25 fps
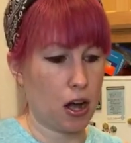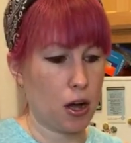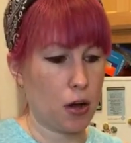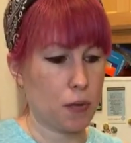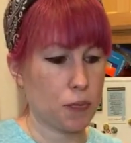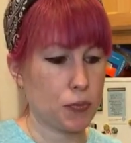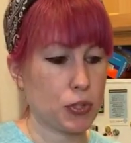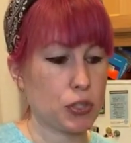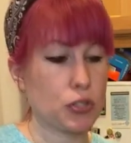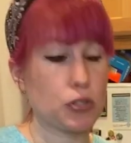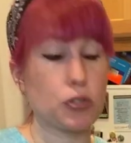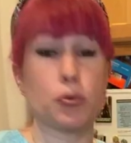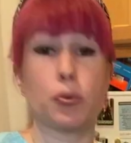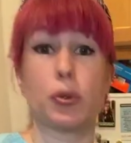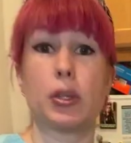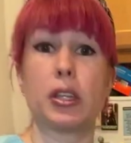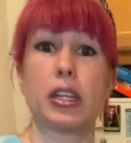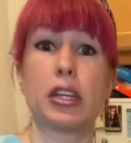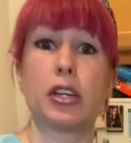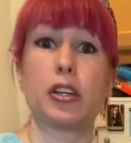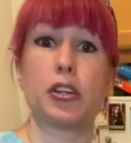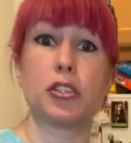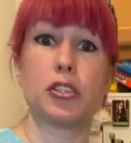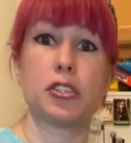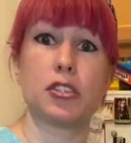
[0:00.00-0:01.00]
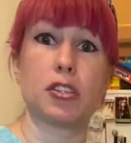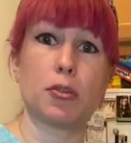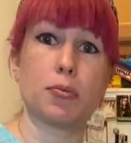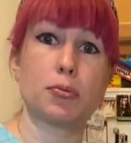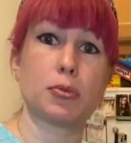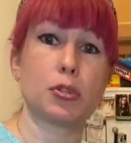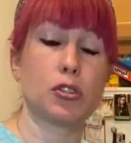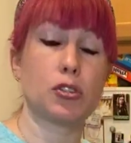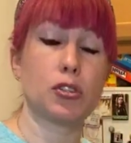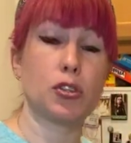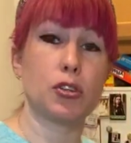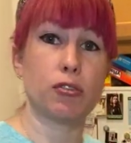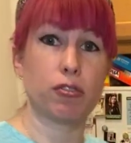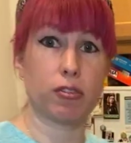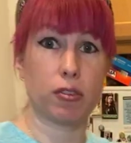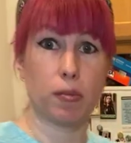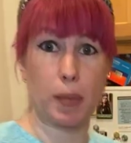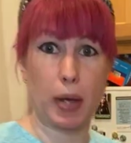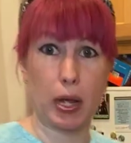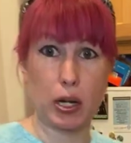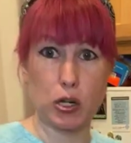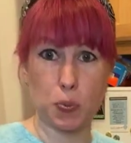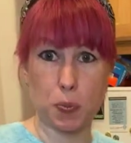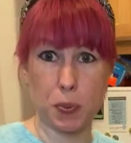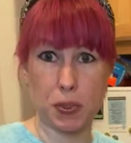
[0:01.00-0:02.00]
This is a really good substitute for
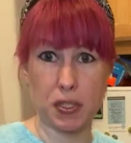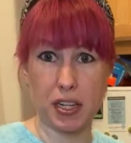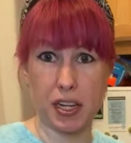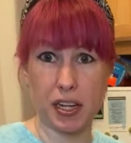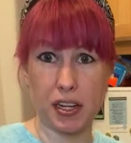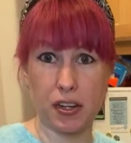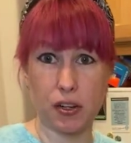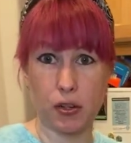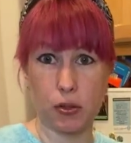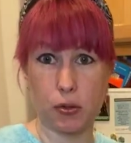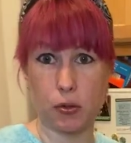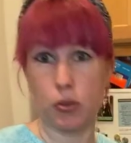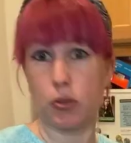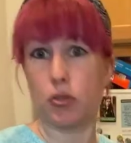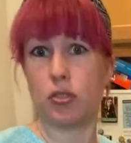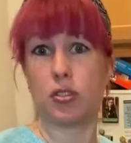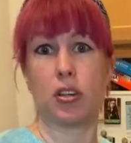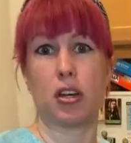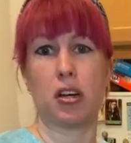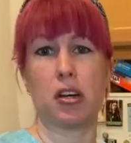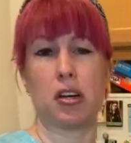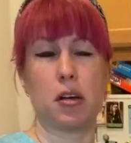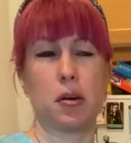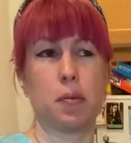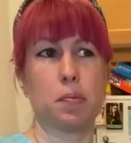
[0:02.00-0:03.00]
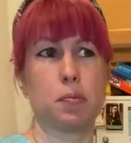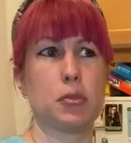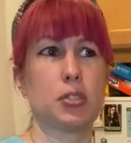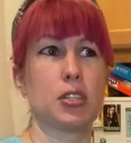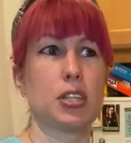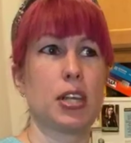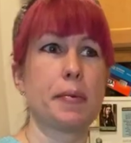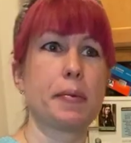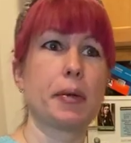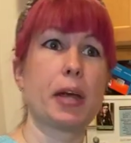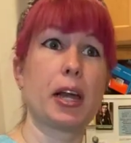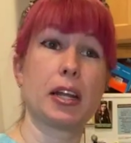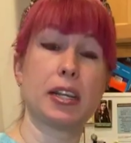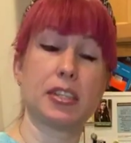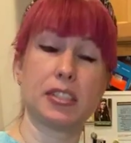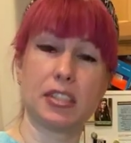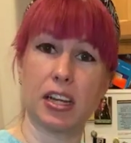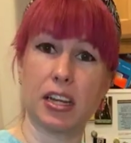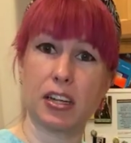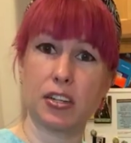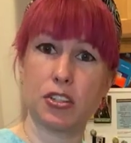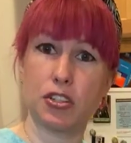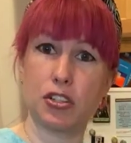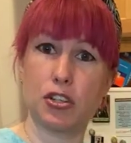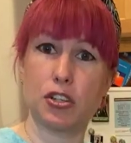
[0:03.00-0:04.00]
mashed potatoes. Same kind of
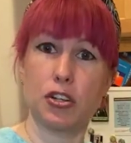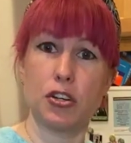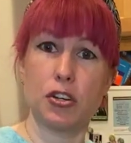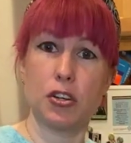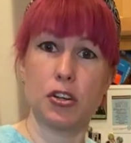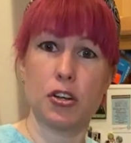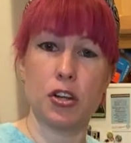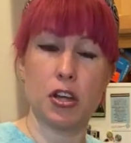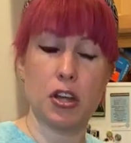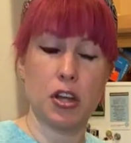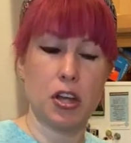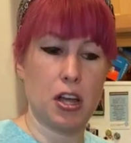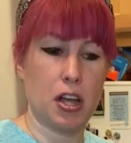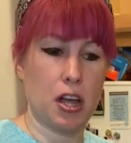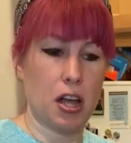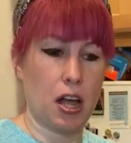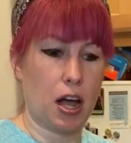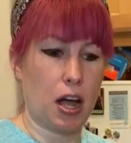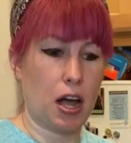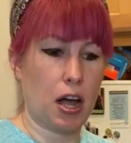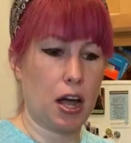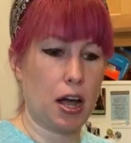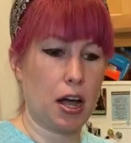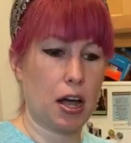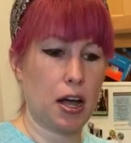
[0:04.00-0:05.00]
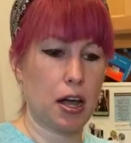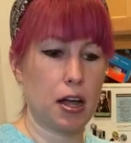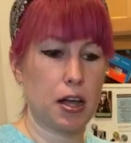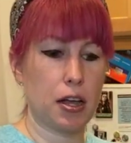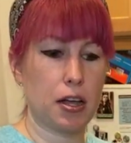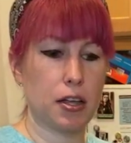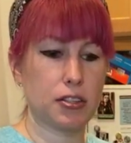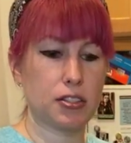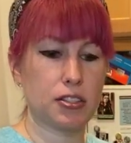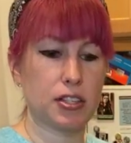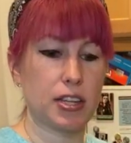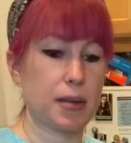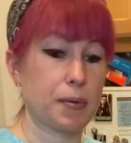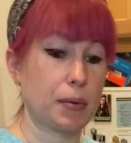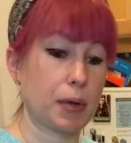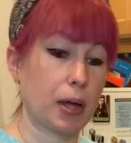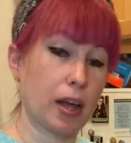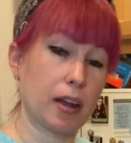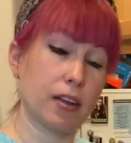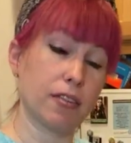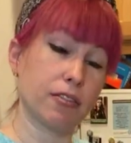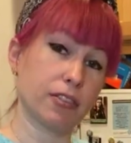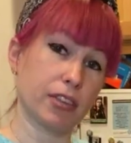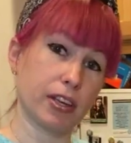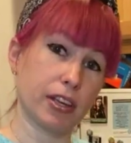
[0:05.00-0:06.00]
texture, same
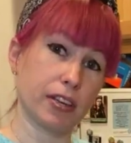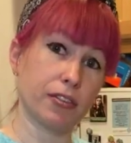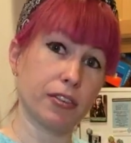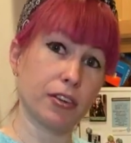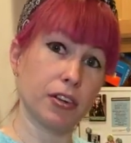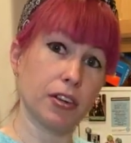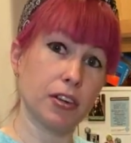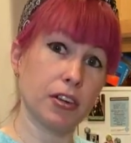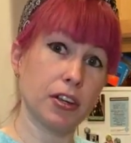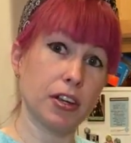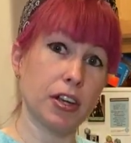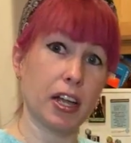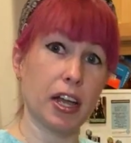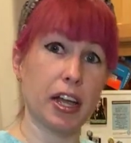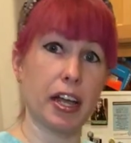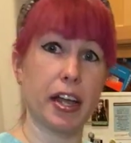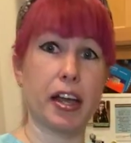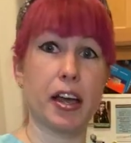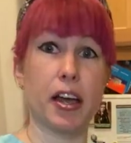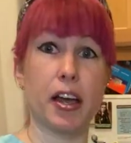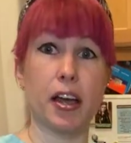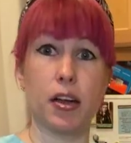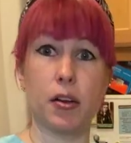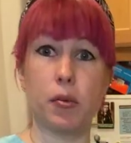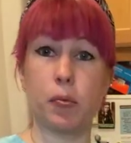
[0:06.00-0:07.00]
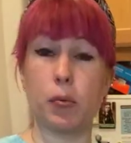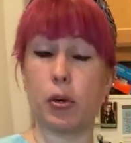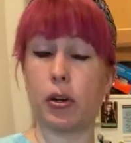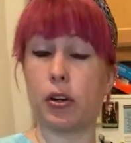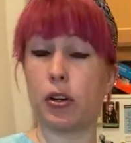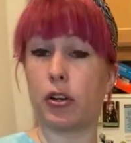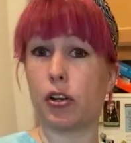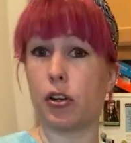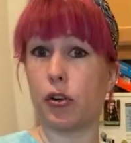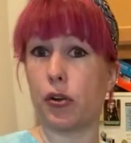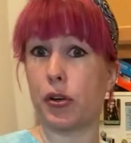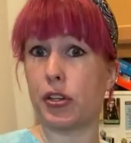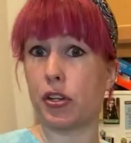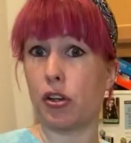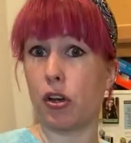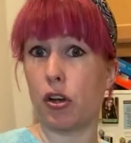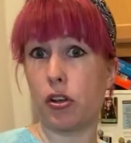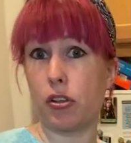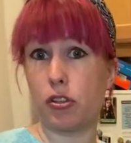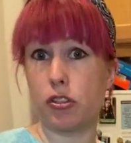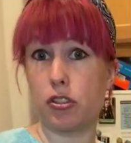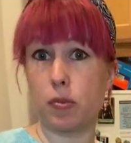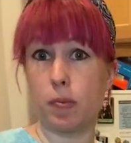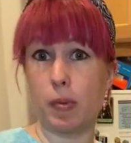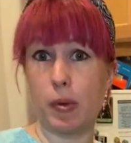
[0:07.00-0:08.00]
kind of flavor, and we're going to
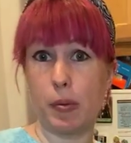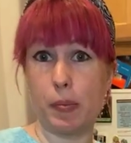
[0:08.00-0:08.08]
also be